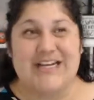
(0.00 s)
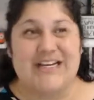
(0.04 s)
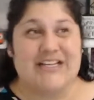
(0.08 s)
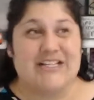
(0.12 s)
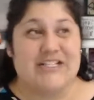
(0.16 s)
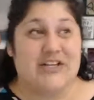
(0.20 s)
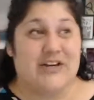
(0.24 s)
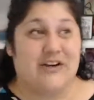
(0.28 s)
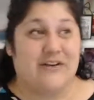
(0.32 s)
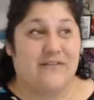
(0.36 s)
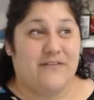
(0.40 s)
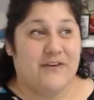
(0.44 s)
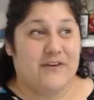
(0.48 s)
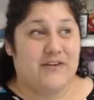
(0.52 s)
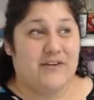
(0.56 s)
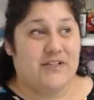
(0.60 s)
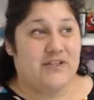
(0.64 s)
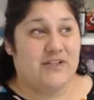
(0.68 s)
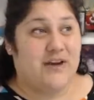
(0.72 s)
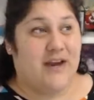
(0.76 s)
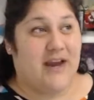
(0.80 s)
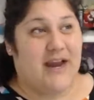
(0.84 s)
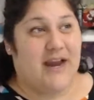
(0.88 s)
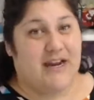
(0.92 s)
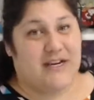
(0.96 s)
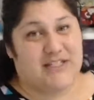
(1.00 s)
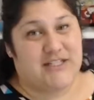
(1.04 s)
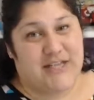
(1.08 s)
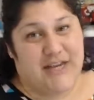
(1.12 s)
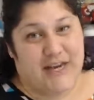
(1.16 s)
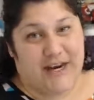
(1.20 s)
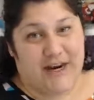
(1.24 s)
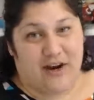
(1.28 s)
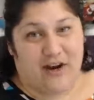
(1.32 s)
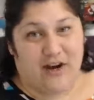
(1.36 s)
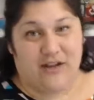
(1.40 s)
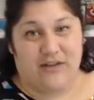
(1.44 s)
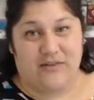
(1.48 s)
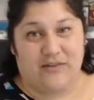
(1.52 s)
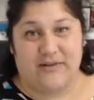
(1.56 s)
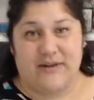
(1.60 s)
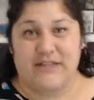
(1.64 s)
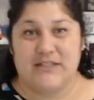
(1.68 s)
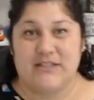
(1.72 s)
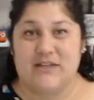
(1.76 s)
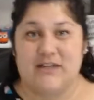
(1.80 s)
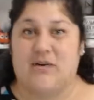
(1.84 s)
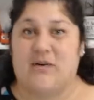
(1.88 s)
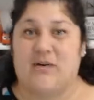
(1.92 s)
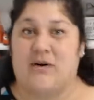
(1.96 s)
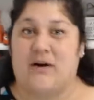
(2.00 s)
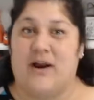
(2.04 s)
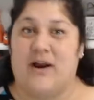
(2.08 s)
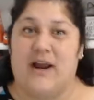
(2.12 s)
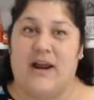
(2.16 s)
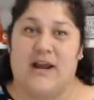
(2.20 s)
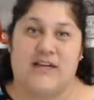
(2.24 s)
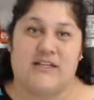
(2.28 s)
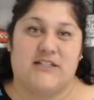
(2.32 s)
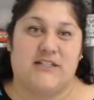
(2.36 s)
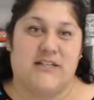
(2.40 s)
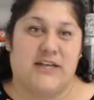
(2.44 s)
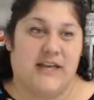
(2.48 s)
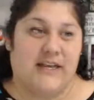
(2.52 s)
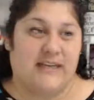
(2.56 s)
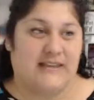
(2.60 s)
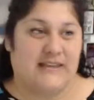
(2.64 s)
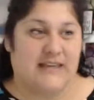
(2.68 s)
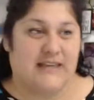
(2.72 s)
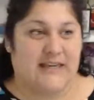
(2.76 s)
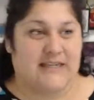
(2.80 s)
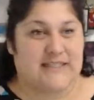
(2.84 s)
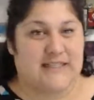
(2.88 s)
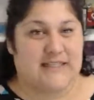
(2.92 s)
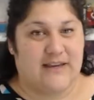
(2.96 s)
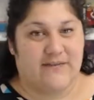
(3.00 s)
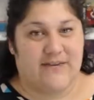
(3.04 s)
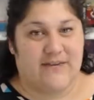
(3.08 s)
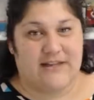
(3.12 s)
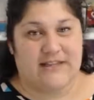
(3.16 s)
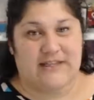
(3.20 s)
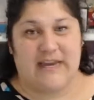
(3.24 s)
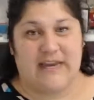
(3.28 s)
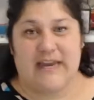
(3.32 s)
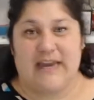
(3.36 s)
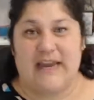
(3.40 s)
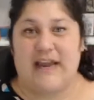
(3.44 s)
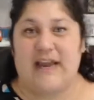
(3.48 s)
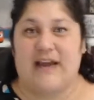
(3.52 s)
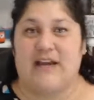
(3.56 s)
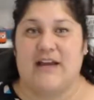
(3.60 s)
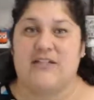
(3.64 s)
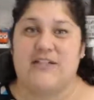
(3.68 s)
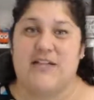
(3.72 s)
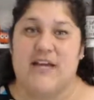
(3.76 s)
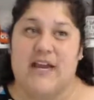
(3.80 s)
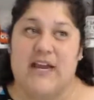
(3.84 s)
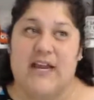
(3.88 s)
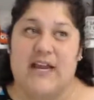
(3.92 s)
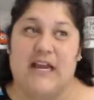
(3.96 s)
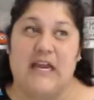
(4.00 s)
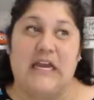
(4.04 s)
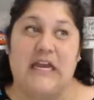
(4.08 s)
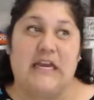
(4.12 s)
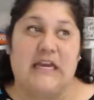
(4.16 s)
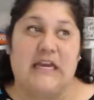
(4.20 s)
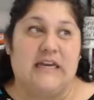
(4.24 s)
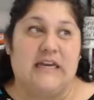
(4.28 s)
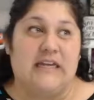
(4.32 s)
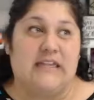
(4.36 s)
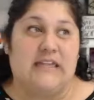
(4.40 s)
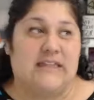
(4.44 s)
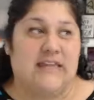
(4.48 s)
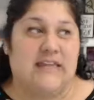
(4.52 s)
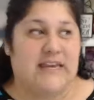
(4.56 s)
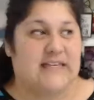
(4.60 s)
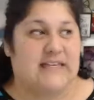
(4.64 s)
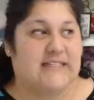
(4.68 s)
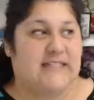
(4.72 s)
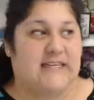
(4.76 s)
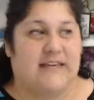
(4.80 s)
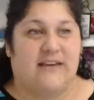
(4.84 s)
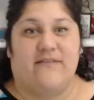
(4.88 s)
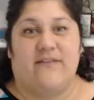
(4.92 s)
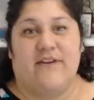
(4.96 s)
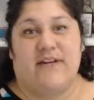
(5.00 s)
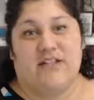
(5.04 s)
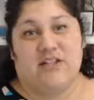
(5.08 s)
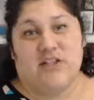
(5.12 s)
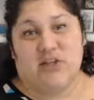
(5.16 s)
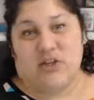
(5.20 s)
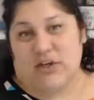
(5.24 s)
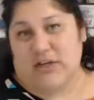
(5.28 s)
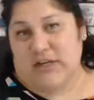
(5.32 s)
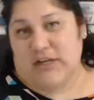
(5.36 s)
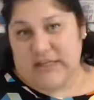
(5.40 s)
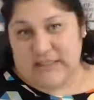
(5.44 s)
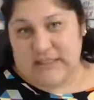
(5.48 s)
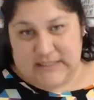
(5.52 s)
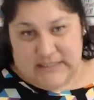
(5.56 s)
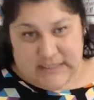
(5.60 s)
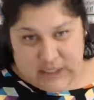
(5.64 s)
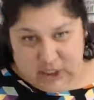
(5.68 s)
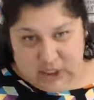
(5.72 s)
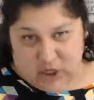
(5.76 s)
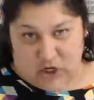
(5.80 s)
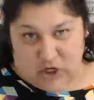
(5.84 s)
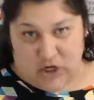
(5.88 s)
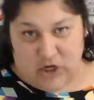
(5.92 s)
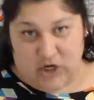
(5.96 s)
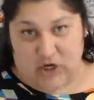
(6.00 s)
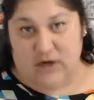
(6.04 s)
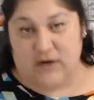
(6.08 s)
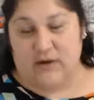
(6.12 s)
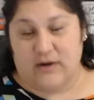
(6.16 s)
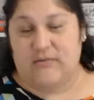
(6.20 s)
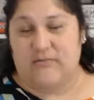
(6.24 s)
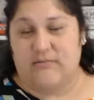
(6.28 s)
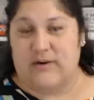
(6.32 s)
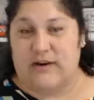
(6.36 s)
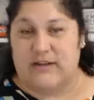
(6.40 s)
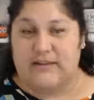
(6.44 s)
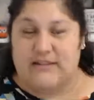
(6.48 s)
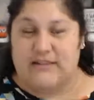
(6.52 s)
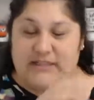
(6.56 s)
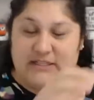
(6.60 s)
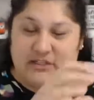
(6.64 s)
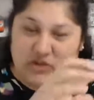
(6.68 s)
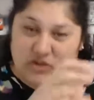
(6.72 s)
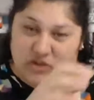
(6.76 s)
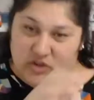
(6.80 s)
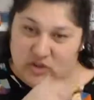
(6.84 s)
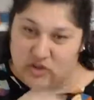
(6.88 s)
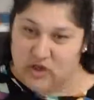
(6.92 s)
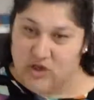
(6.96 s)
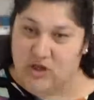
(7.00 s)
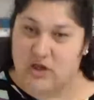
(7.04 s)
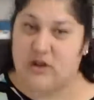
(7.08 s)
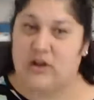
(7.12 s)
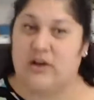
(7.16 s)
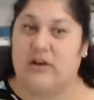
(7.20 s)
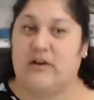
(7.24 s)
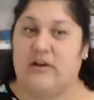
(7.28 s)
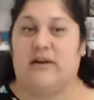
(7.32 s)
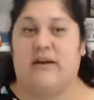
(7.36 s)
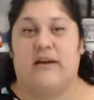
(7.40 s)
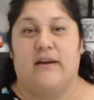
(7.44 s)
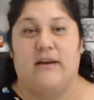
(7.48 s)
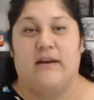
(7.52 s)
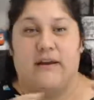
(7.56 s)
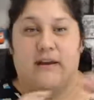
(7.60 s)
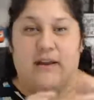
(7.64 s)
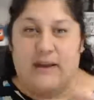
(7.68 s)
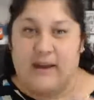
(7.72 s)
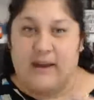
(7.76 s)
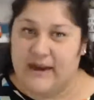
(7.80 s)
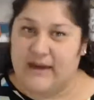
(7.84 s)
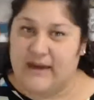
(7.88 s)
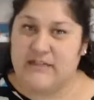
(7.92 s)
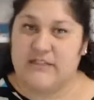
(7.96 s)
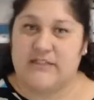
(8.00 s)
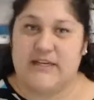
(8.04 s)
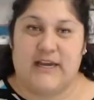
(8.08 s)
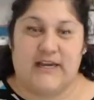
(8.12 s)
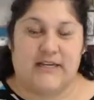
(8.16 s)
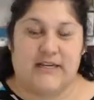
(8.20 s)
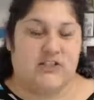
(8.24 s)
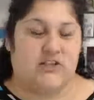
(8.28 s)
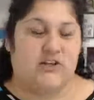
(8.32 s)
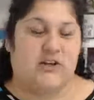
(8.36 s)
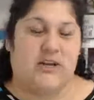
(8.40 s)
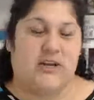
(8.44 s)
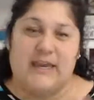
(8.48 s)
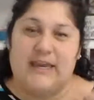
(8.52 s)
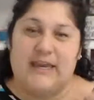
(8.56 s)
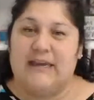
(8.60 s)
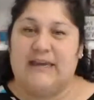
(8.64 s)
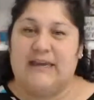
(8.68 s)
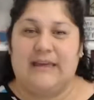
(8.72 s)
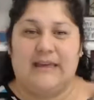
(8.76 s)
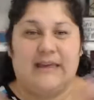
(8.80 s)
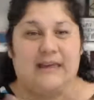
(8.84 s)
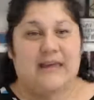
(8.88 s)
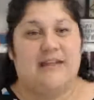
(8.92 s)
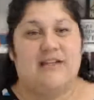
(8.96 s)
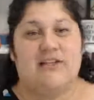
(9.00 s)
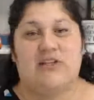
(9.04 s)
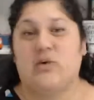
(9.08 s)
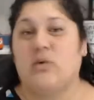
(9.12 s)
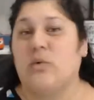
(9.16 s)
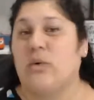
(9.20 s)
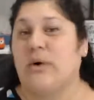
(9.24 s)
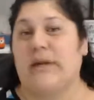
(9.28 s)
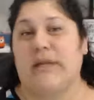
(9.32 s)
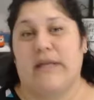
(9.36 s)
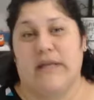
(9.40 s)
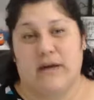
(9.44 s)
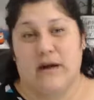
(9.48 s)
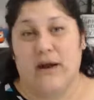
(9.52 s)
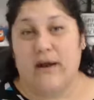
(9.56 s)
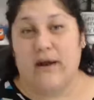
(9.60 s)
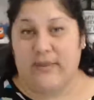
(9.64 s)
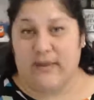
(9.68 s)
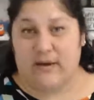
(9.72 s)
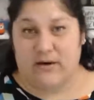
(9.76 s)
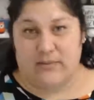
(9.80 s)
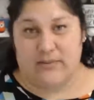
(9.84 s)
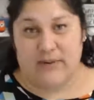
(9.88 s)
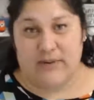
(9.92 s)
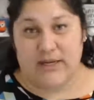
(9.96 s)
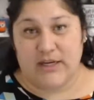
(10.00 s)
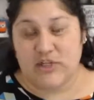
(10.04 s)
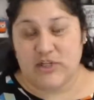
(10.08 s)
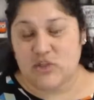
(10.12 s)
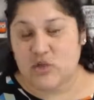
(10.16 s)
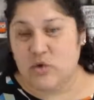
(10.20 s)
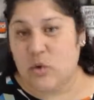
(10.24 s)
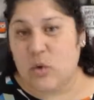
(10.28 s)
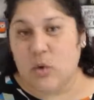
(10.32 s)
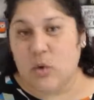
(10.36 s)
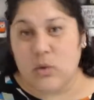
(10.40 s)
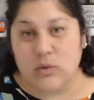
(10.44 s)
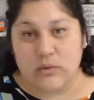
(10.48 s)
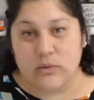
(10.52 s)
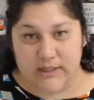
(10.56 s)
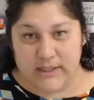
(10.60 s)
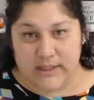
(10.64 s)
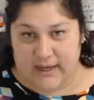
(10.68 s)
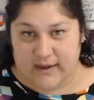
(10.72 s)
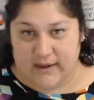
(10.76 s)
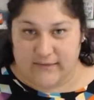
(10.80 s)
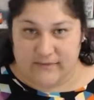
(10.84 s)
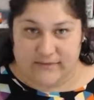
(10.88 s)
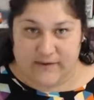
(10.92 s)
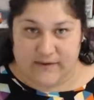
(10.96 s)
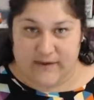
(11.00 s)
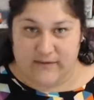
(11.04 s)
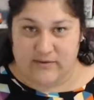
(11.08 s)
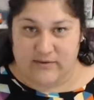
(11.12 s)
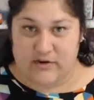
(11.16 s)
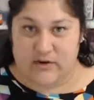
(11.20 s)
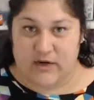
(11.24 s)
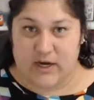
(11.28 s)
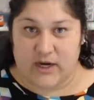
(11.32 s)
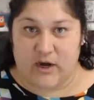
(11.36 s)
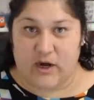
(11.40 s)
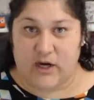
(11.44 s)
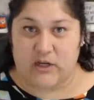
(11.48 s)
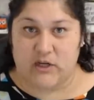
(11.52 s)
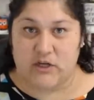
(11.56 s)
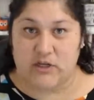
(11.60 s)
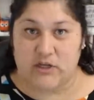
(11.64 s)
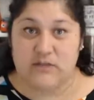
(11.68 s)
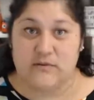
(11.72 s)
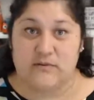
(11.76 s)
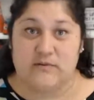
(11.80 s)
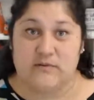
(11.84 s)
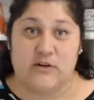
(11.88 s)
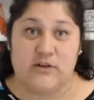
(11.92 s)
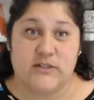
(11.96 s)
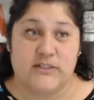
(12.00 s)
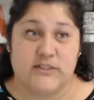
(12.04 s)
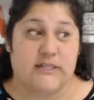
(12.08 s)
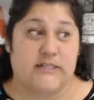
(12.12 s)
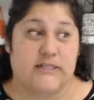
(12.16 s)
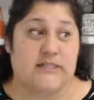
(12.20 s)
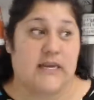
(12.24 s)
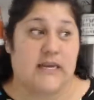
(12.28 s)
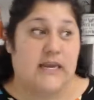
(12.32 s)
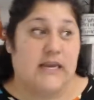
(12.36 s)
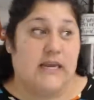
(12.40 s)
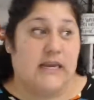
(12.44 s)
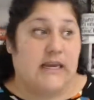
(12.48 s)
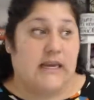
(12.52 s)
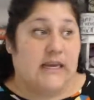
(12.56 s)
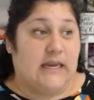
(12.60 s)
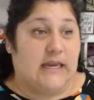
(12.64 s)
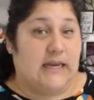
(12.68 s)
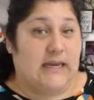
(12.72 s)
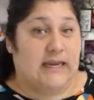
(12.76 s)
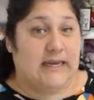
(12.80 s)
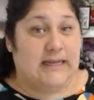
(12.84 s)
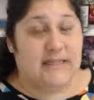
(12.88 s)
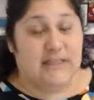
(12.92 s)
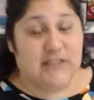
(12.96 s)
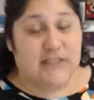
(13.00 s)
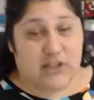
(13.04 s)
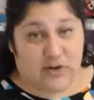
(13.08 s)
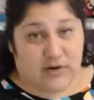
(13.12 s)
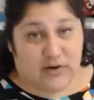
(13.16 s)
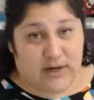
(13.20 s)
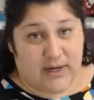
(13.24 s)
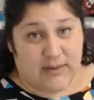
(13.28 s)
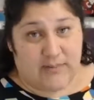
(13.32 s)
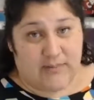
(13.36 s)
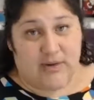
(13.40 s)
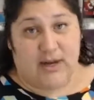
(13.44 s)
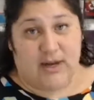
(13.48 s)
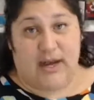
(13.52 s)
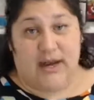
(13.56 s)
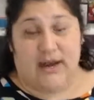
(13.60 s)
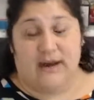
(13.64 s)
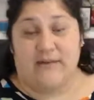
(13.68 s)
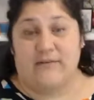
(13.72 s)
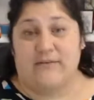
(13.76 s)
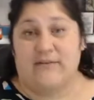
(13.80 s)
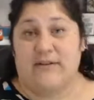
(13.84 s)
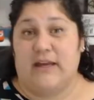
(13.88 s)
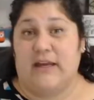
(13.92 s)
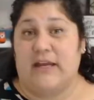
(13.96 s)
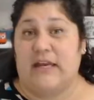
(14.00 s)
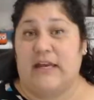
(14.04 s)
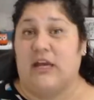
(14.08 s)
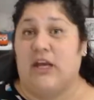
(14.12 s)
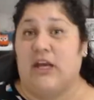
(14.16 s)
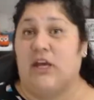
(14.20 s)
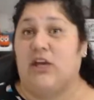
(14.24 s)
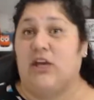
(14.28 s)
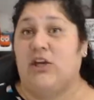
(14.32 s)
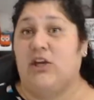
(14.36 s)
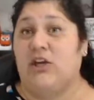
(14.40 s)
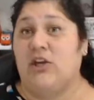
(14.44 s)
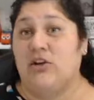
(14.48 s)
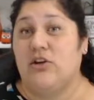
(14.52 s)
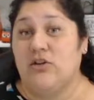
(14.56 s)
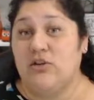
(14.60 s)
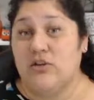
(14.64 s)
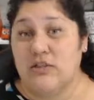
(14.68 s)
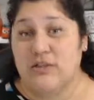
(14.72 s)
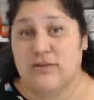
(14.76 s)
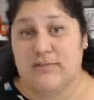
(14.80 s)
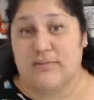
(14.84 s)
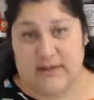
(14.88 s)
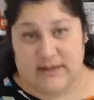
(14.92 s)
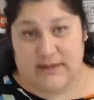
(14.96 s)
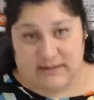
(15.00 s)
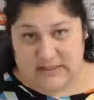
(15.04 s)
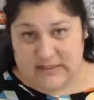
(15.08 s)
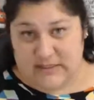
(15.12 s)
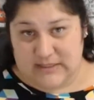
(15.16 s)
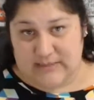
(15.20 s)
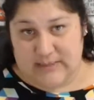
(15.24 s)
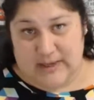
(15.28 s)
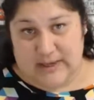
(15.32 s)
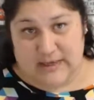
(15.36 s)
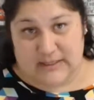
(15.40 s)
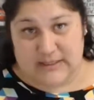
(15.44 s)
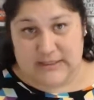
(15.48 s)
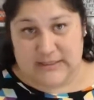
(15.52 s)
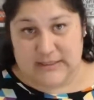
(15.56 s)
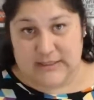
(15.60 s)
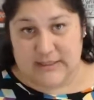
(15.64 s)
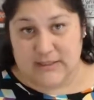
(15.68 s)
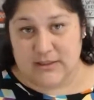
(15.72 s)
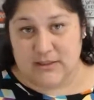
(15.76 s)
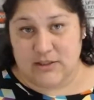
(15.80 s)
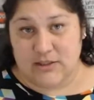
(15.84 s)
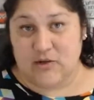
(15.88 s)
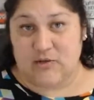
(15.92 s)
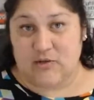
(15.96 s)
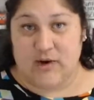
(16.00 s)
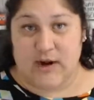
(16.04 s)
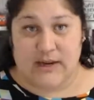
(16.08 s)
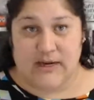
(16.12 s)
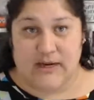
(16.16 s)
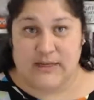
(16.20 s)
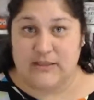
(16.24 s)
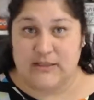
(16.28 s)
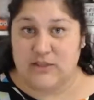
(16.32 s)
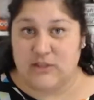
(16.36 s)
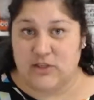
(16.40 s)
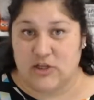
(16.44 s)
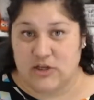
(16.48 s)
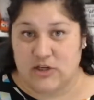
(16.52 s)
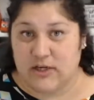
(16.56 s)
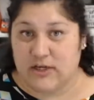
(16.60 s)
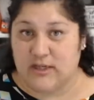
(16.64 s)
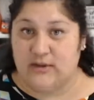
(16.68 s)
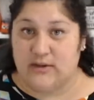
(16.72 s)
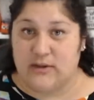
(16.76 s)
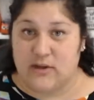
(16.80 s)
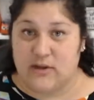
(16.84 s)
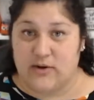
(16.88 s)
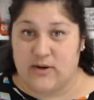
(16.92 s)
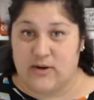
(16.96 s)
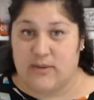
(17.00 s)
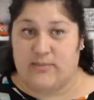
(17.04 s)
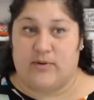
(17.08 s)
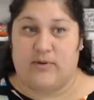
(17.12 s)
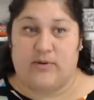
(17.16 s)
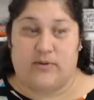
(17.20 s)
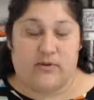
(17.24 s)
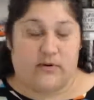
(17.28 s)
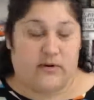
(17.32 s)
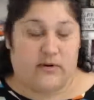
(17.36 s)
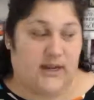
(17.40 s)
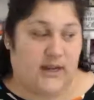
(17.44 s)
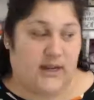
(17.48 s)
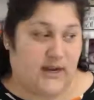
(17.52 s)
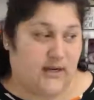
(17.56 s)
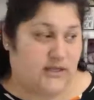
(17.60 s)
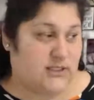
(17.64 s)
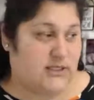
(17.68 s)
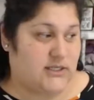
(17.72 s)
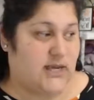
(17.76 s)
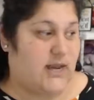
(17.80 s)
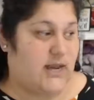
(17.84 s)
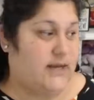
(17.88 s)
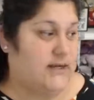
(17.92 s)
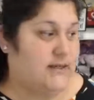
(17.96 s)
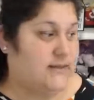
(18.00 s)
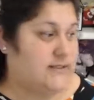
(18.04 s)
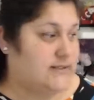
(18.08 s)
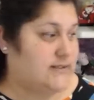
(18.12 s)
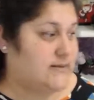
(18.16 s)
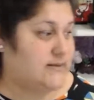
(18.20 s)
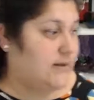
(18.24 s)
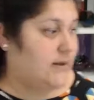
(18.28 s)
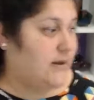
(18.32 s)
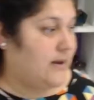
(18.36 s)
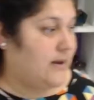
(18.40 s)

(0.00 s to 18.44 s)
So if you do hashtag Halloween decor, hashtag Thanksgiving Day, hashtag Thanksgiving turkey dinner, right, these long hashtags, you can't get 20 on there because you only have 500 characters, versus Instagram, you have like a huge amount of space to write in, so you can load up your 30 hashtags.